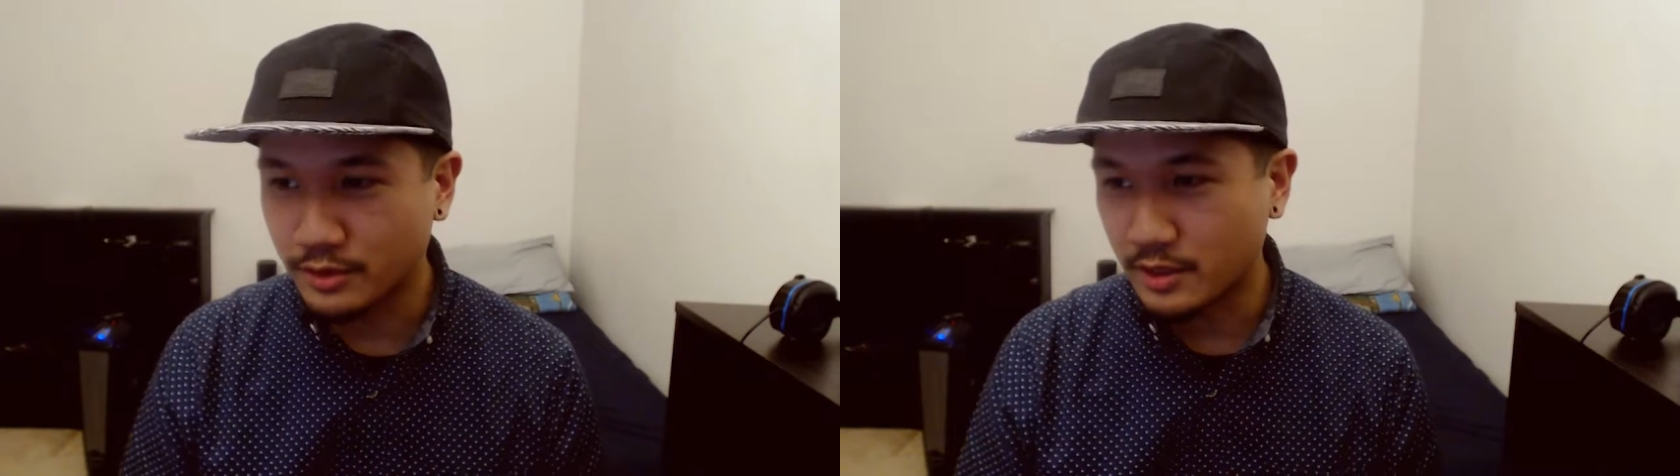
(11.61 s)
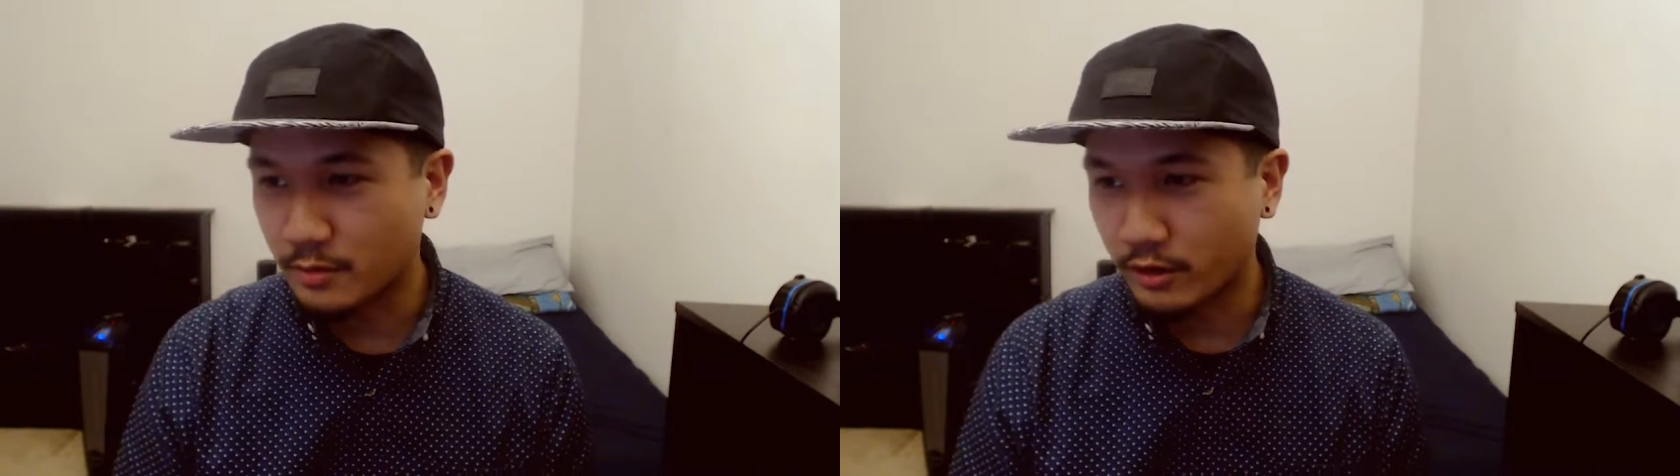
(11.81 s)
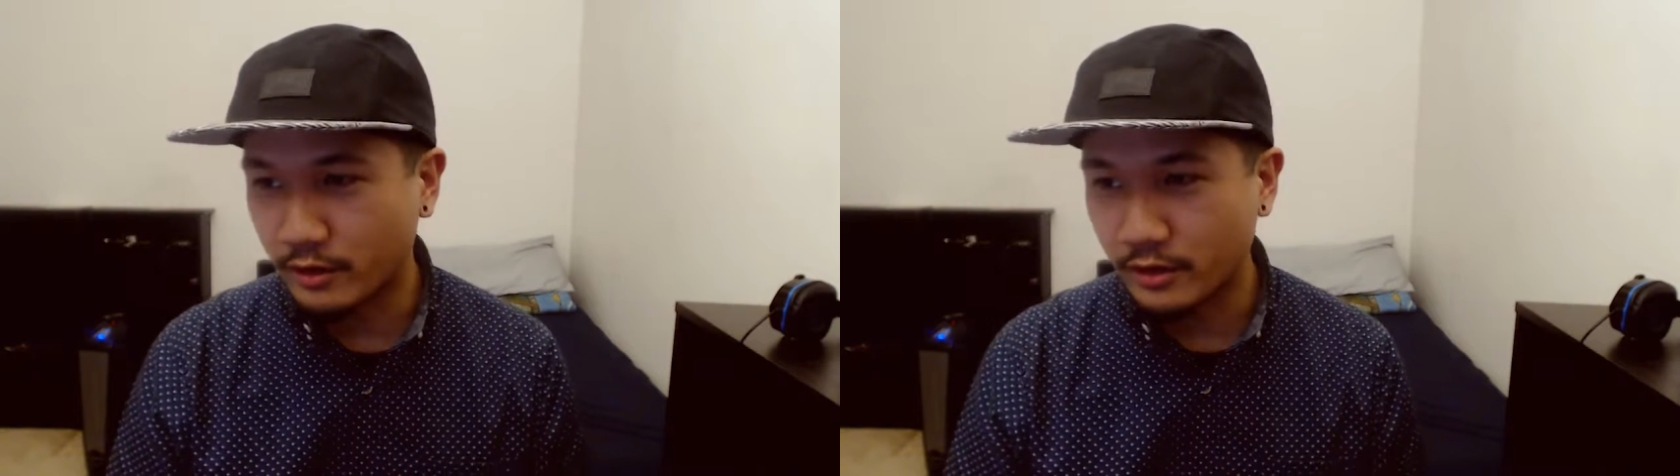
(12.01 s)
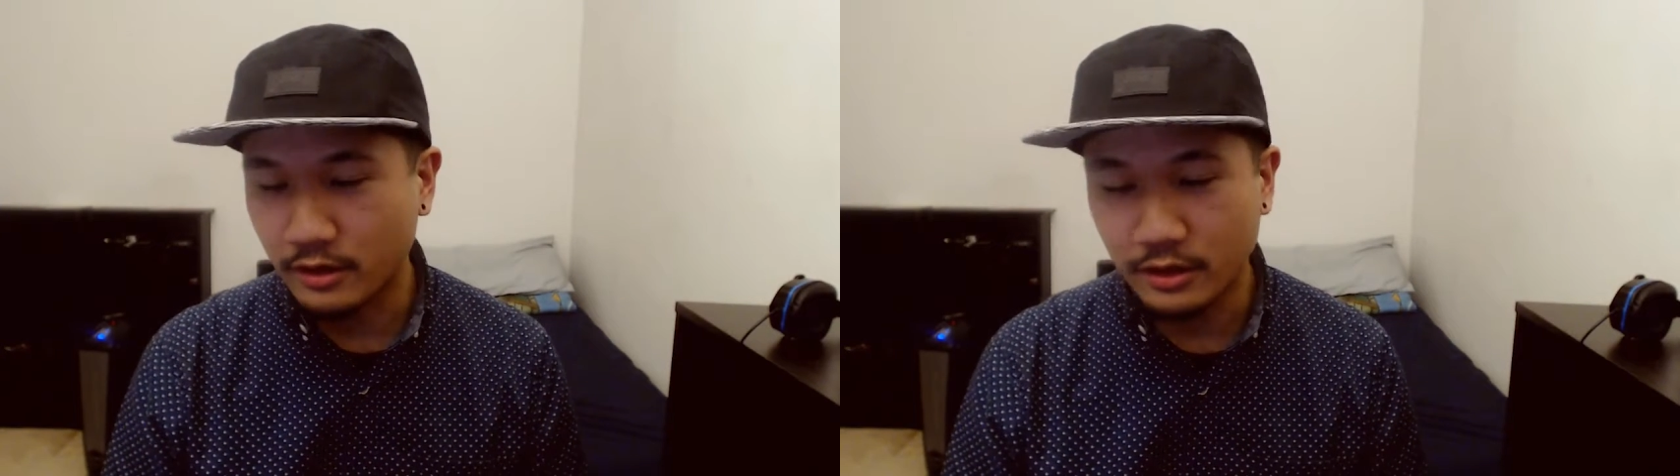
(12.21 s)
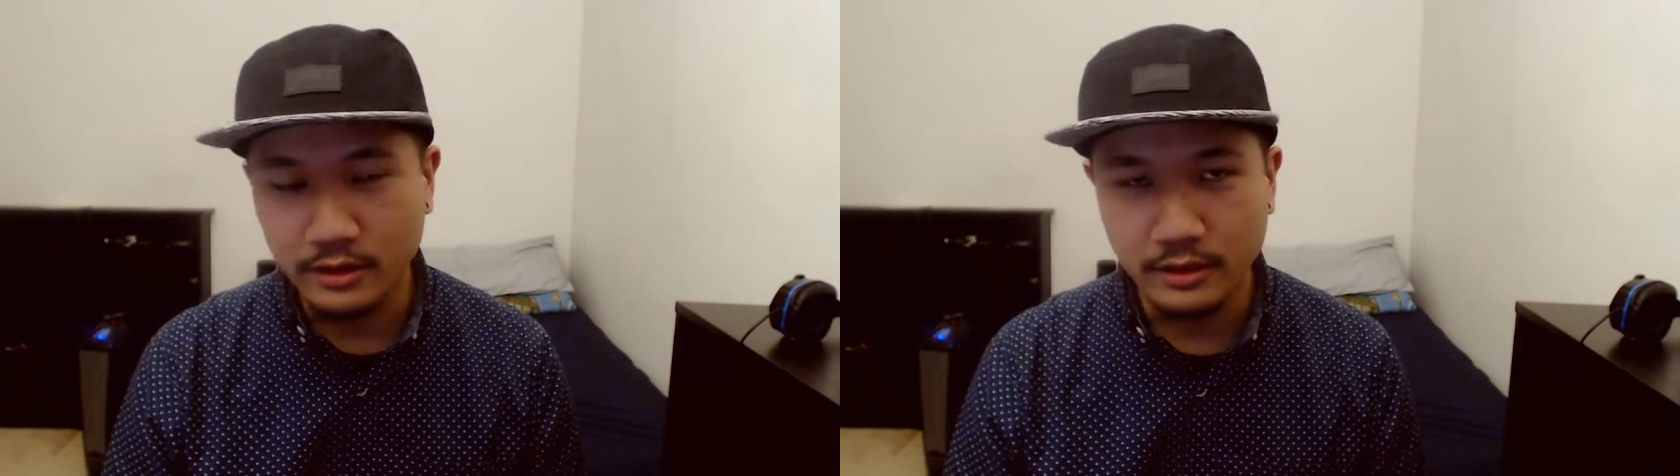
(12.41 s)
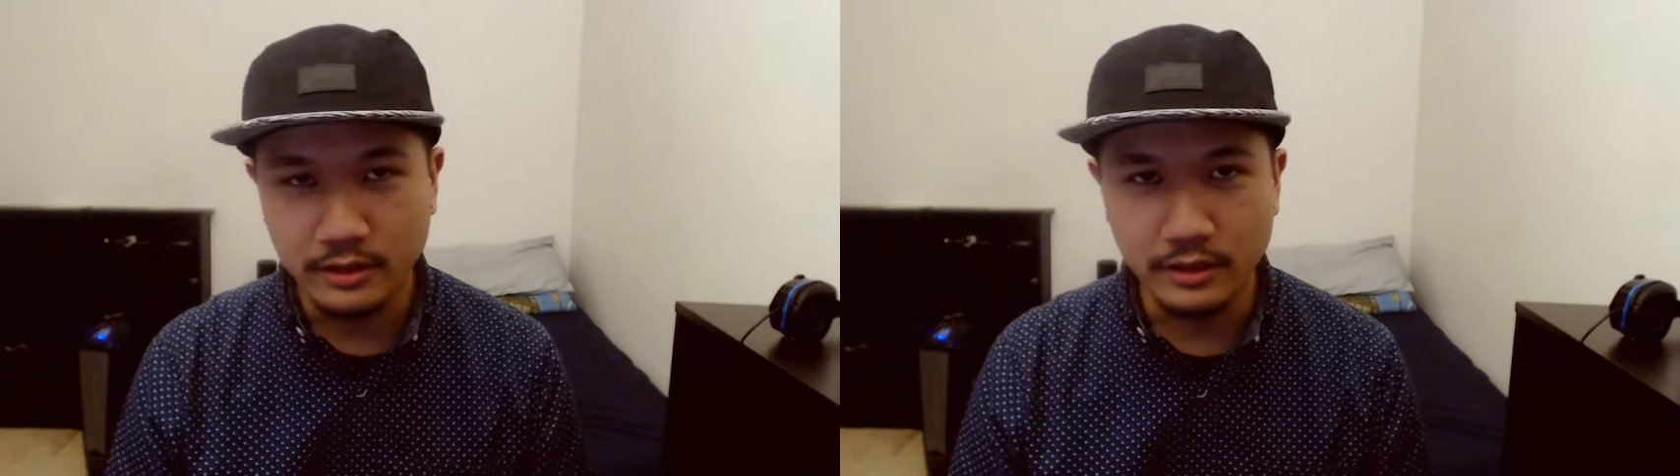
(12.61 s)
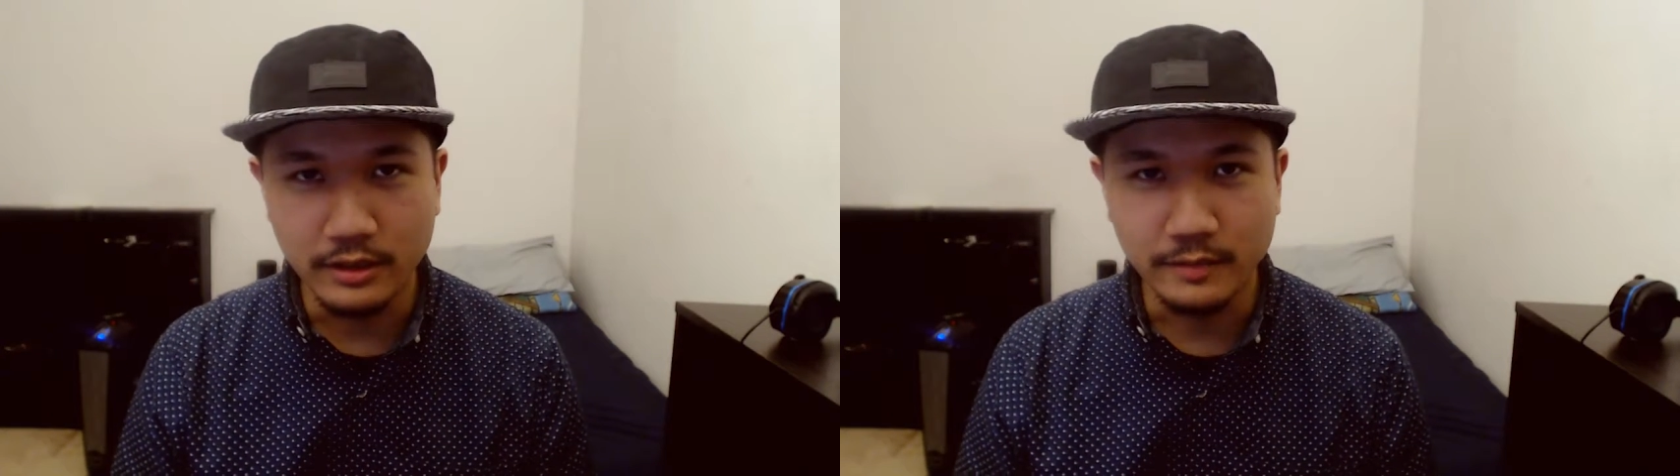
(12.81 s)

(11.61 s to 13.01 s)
which I'm already on.